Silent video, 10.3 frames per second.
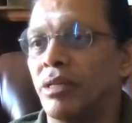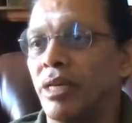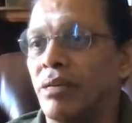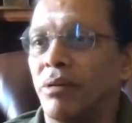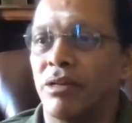
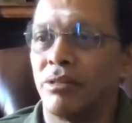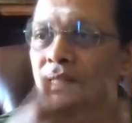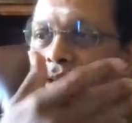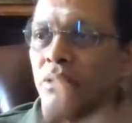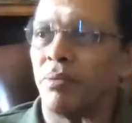A, because of
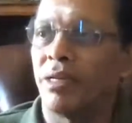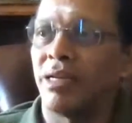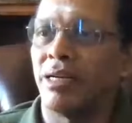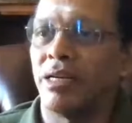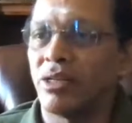the tropical
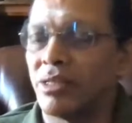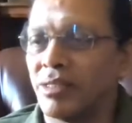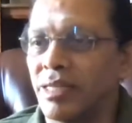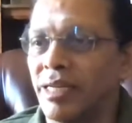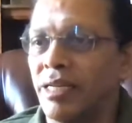
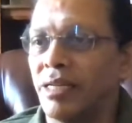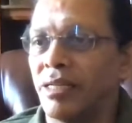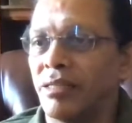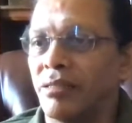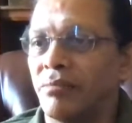conditions in
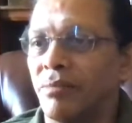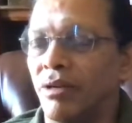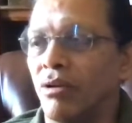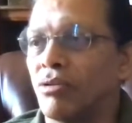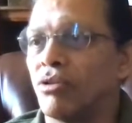India, but
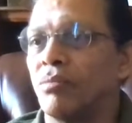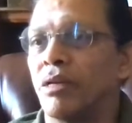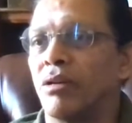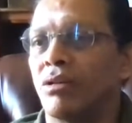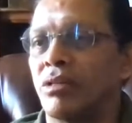also
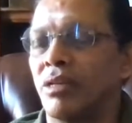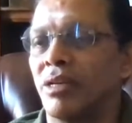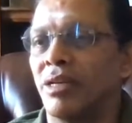because